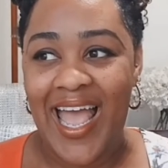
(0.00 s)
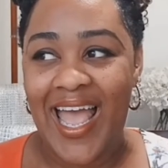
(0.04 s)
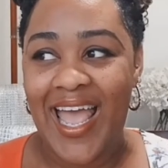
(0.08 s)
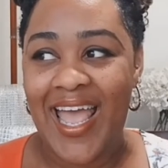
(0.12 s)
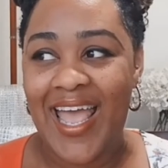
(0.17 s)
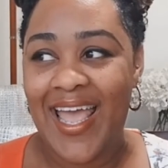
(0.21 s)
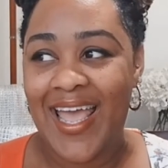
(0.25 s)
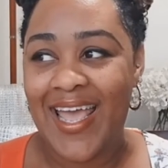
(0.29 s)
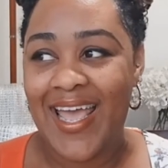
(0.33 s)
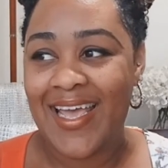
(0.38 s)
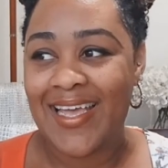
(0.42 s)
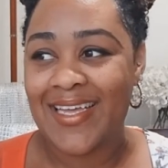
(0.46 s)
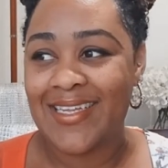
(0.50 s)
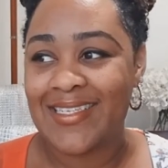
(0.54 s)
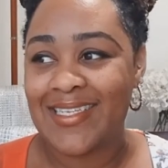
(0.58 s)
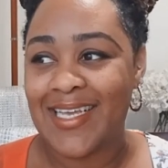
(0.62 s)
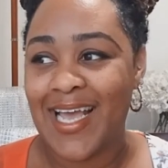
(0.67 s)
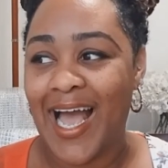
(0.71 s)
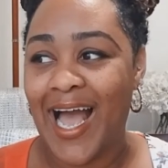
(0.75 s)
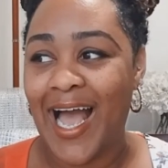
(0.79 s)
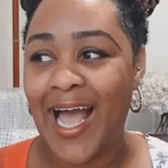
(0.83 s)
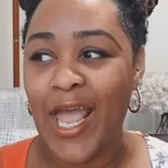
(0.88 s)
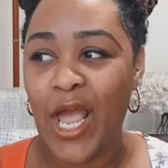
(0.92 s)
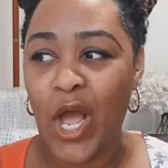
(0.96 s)
And
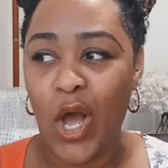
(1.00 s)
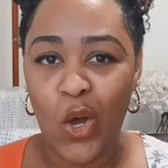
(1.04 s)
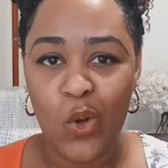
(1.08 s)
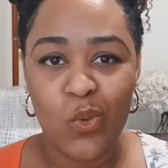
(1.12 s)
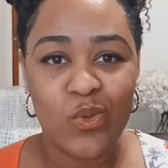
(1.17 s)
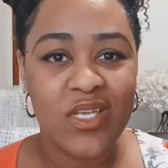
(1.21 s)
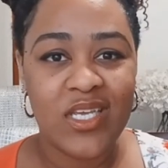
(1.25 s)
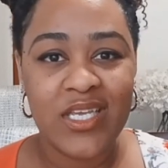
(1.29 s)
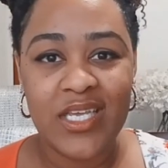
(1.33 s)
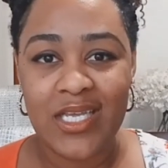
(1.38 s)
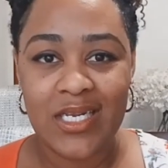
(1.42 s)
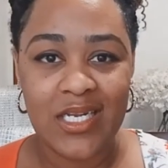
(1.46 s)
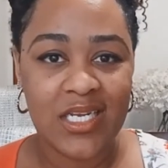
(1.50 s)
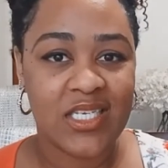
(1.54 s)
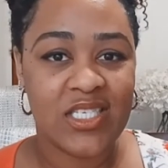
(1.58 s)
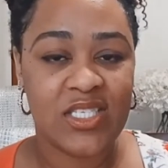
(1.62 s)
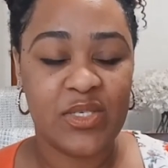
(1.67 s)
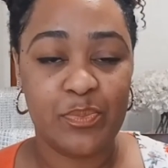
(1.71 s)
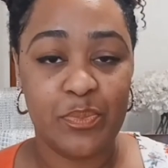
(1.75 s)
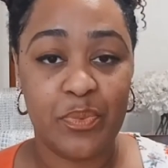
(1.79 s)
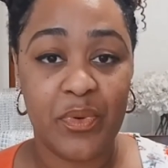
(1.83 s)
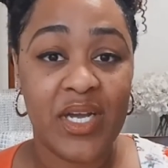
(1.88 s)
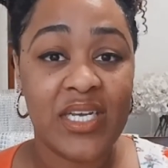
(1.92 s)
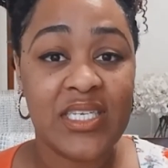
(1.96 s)
I only can
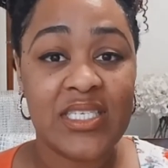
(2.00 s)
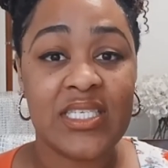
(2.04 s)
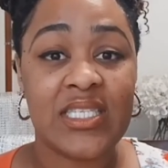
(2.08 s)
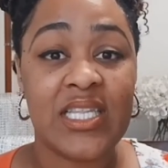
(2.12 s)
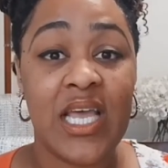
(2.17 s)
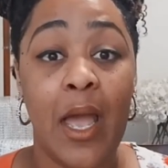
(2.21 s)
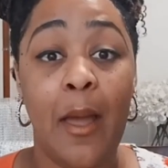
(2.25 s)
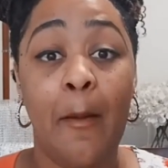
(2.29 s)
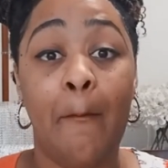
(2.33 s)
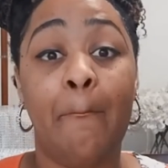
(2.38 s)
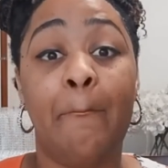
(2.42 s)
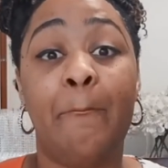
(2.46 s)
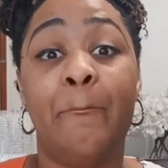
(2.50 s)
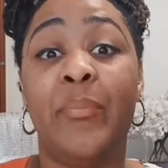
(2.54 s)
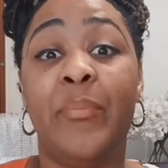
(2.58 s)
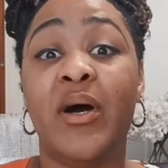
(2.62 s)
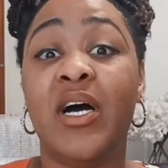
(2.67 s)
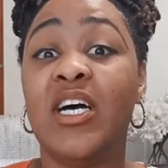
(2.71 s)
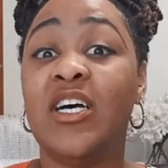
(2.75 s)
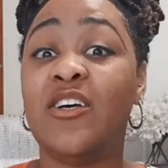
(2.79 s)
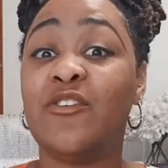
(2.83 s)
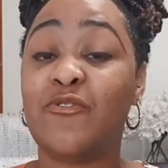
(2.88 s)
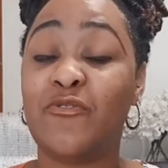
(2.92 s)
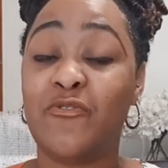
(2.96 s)
express that
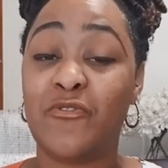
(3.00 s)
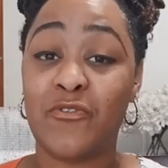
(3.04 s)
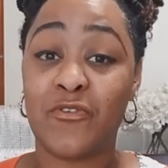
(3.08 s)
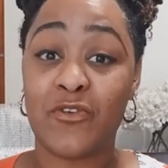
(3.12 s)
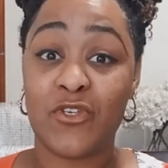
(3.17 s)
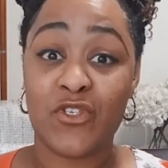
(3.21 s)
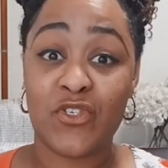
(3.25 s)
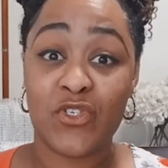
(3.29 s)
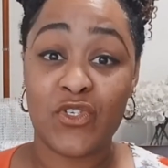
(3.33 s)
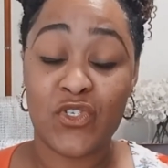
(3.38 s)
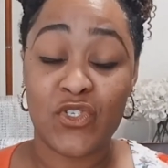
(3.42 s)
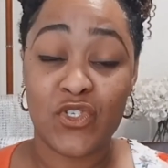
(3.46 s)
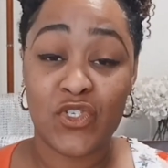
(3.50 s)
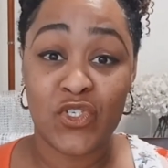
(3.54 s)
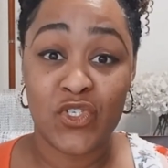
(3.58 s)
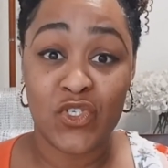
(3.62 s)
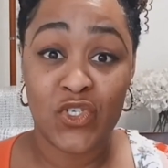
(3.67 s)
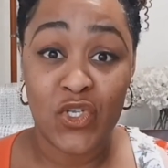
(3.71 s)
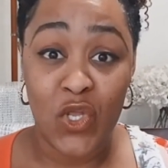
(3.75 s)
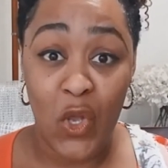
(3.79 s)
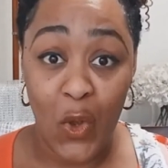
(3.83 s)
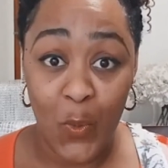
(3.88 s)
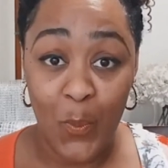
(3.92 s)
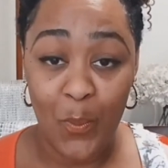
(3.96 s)
but
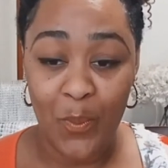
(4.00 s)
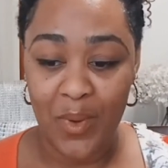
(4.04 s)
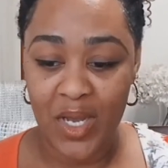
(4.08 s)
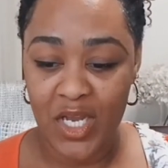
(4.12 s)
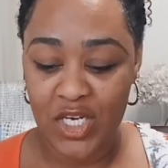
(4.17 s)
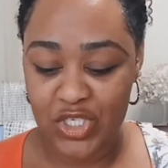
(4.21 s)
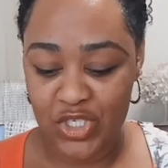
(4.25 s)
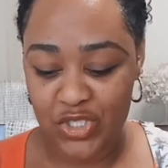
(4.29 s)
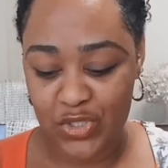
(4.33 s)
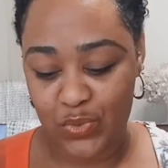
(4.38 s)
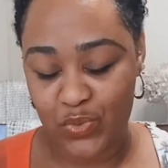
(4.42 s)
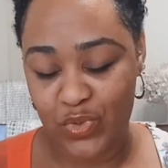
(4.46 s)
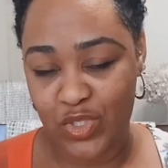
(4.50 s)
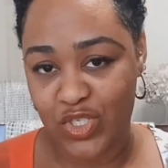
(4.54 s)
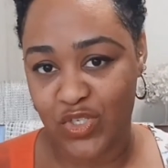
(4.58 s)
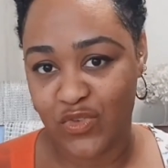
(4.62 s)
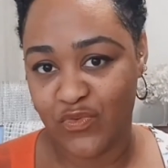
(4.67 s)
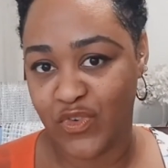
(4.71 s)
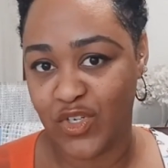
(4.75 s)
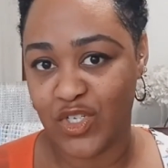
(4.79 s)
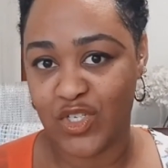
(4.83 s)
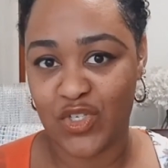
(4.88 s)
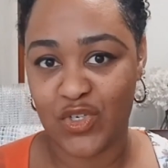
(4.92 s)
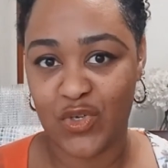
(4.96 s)
so much through this
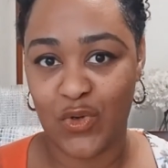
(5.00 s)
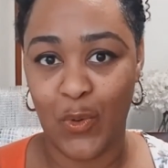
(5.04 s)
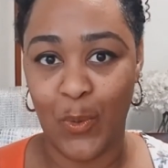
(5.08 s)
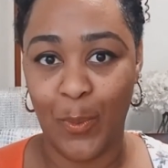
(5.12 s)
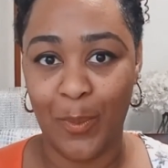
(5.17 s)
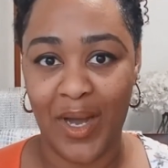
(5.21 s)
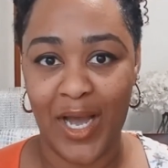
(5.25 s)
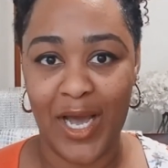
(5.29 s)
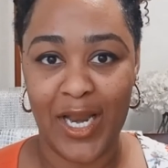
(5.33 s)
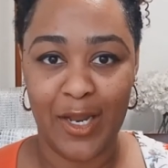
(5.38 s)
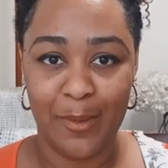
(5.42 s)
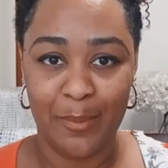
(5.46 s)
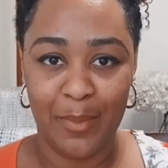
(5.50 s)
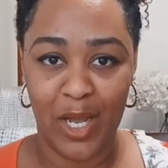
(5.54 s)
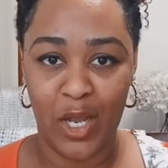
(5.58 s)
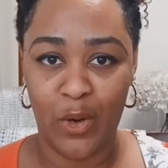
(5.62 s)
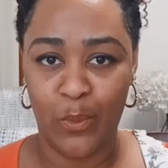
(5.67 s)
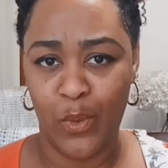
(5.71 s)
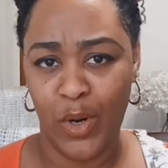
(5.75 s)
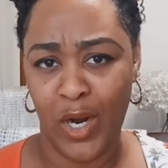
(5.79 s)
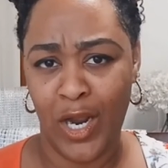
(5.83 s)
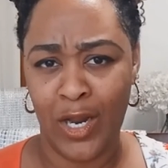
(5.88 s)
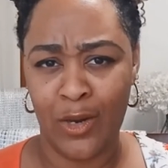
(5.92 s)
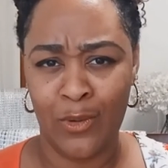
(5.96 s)
physical body, by
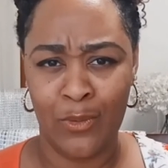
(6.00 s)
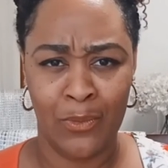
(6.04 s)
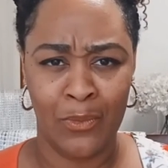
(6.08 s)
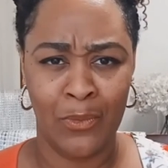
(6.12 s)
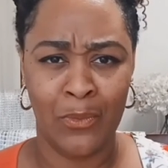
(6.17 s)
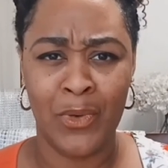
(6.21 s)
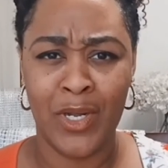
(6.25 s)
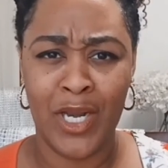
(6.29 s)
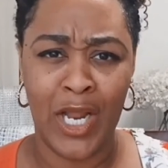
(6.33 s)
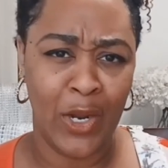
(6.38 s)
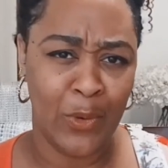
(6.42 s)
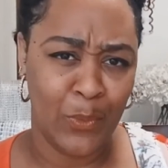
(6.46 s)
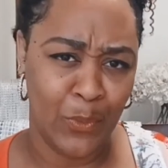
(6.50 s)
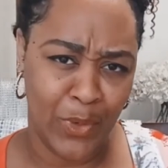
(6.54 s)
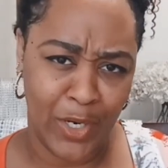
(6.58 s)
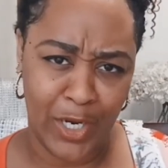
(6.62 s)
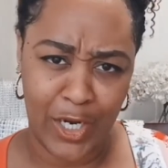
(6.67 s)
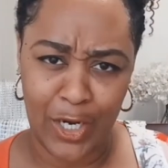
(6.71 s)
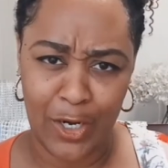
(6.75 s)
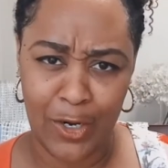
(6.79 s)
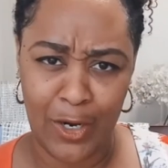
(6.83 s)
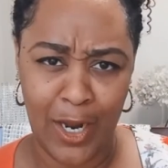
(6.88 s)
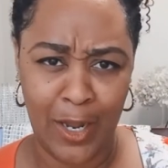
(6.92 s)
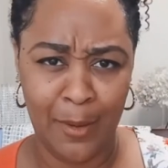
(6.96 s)
what I
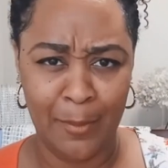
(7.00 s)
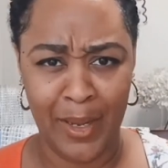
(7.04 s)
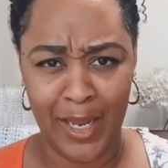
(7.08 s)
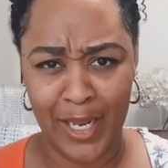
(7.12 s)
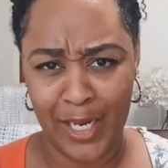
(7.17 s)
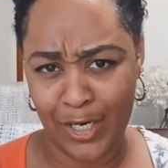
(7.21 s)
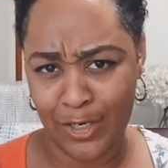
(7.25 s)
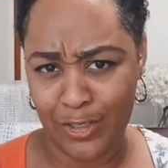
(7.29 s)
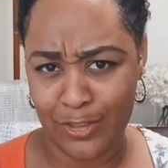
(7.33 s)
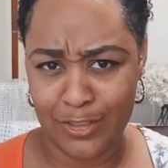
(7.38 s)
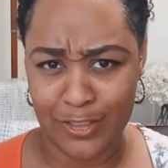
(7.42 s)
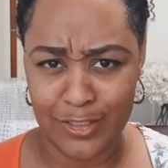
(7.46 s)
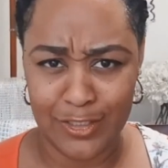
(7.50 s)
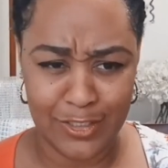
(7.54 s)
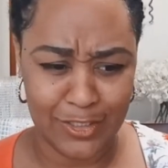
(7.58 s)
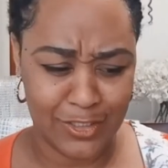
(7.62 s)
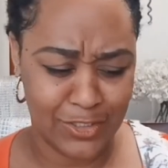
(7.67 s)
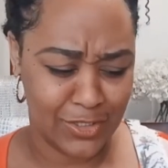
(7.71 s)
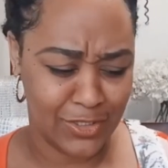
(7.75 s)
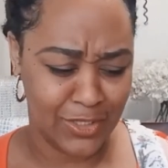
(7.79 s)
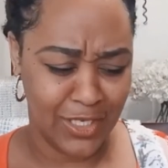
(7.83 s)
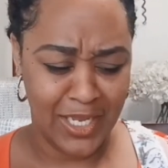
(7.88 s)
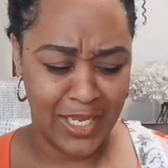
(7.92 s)
wear, how my hair looks,